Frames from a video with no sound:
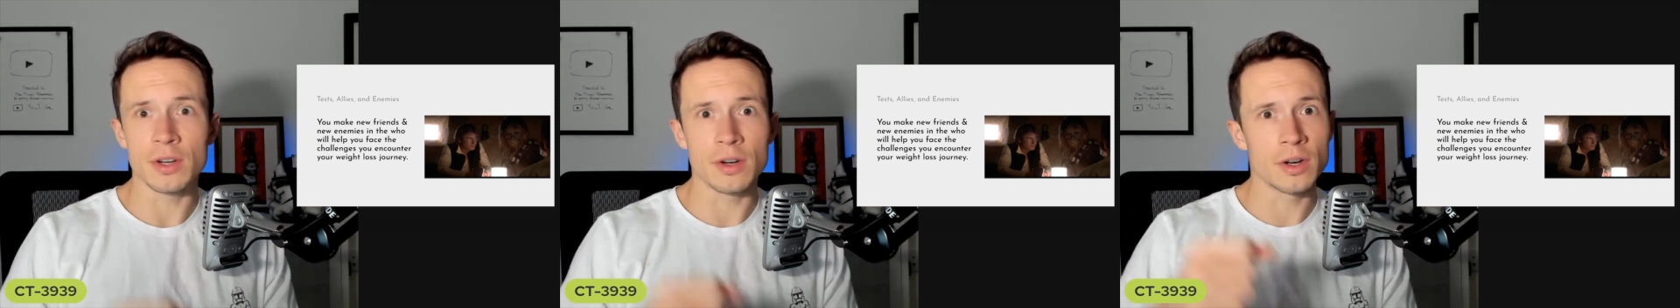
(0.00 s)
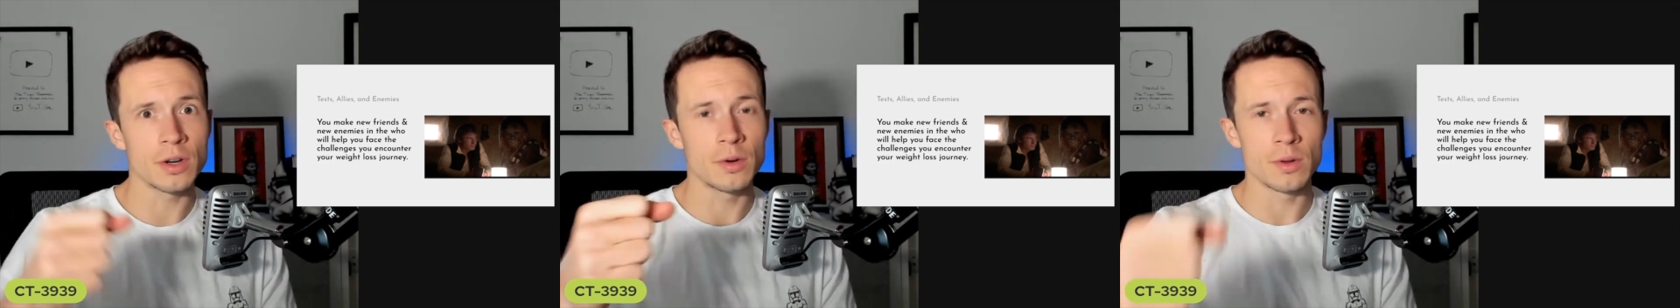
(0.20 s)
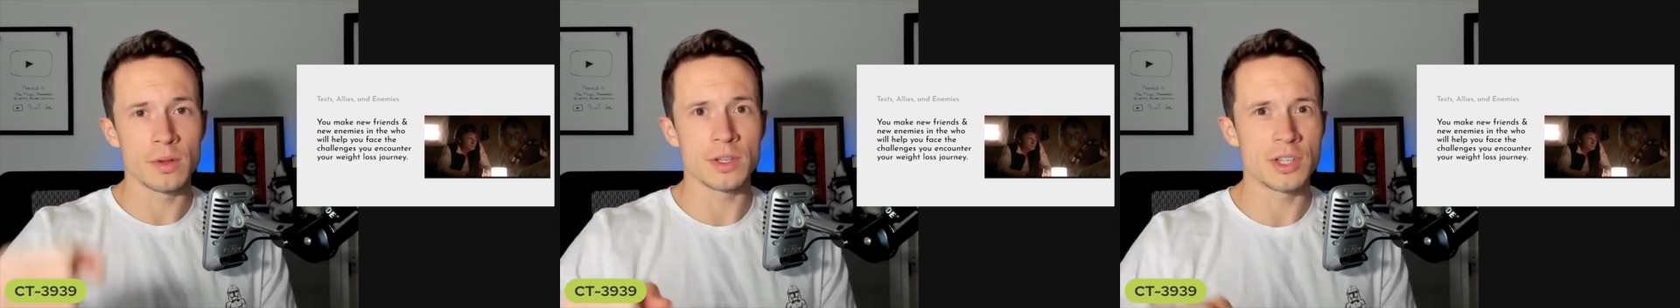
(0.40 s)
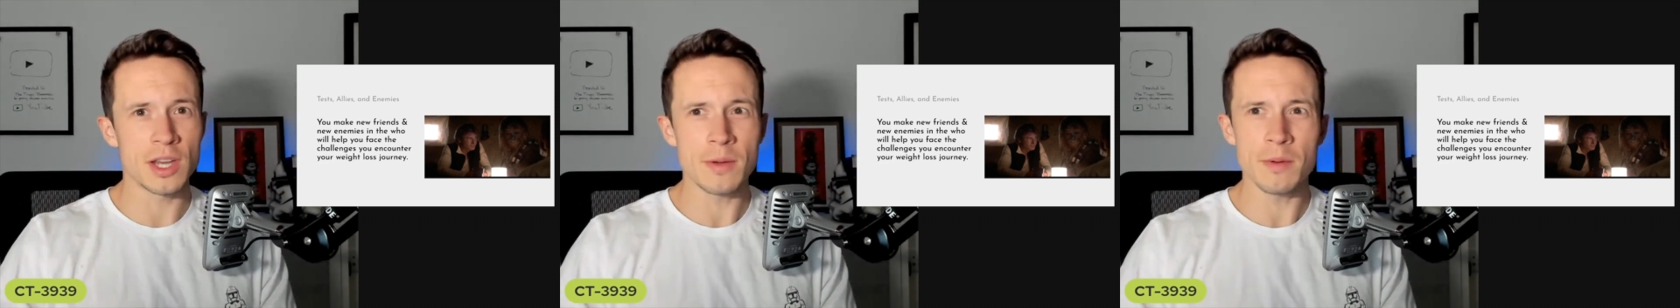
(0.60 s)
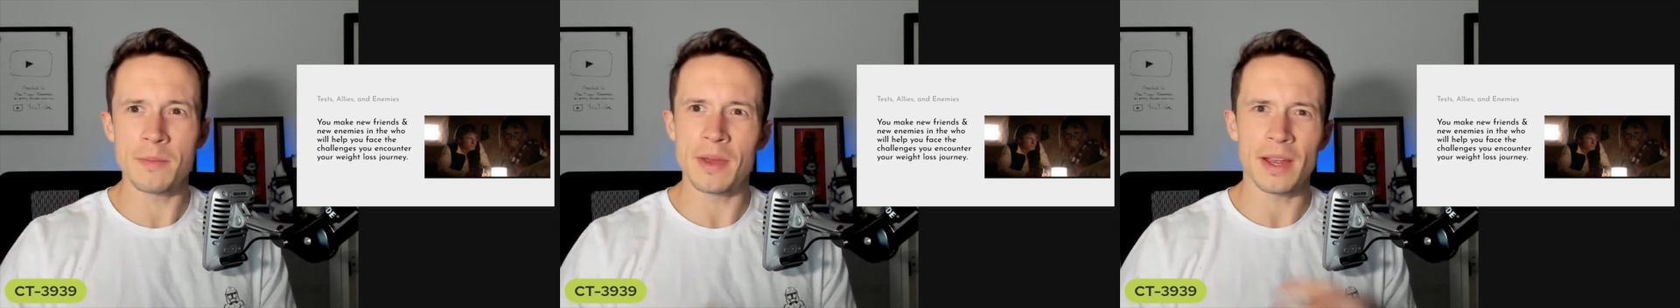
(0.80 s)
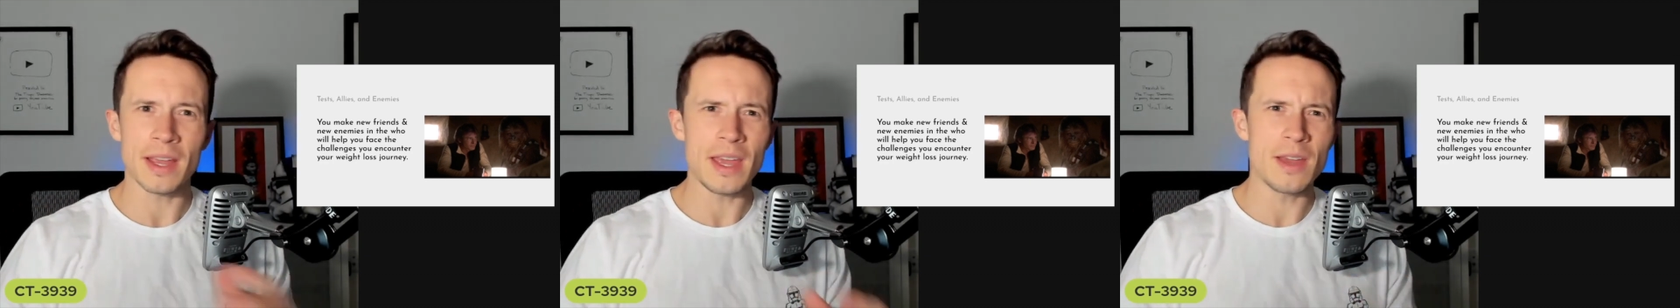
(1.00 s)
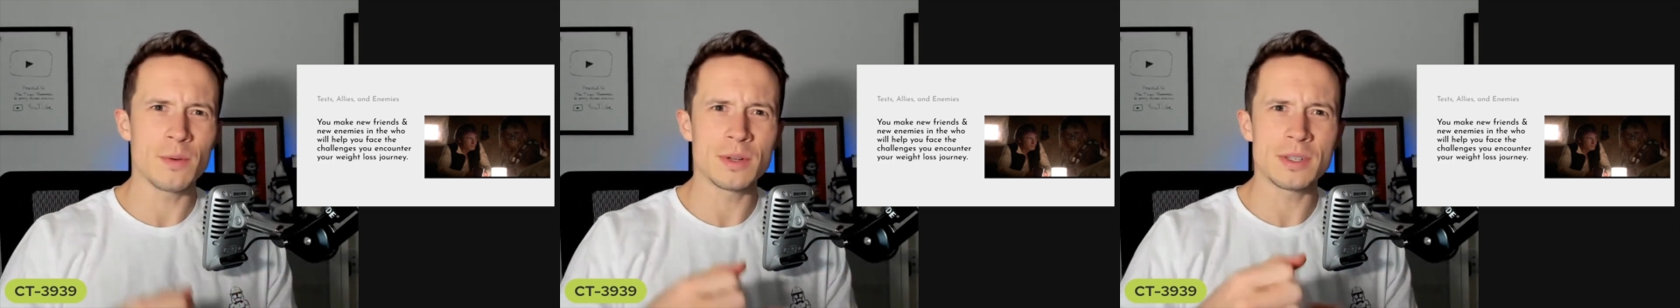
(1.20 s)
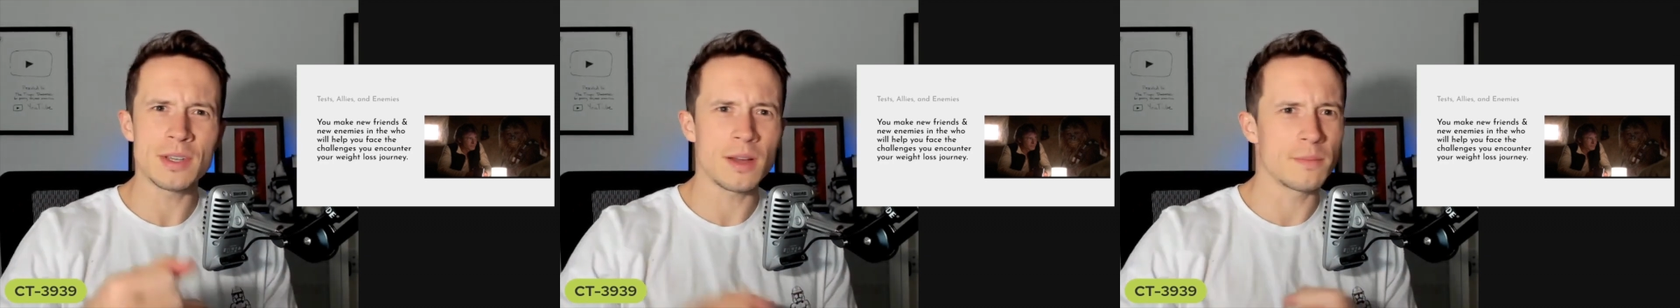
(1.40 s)
You're going to go to the gym and be like, hey,
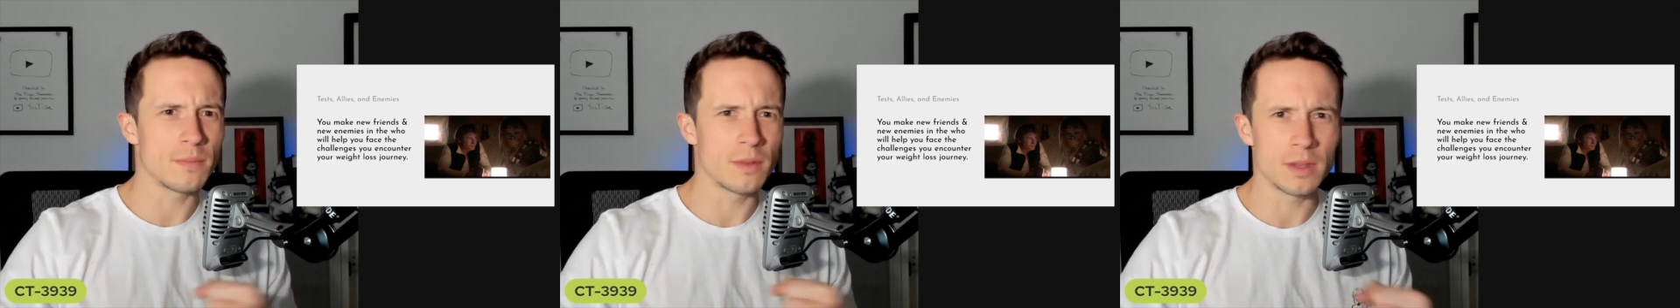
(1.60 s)
what's up?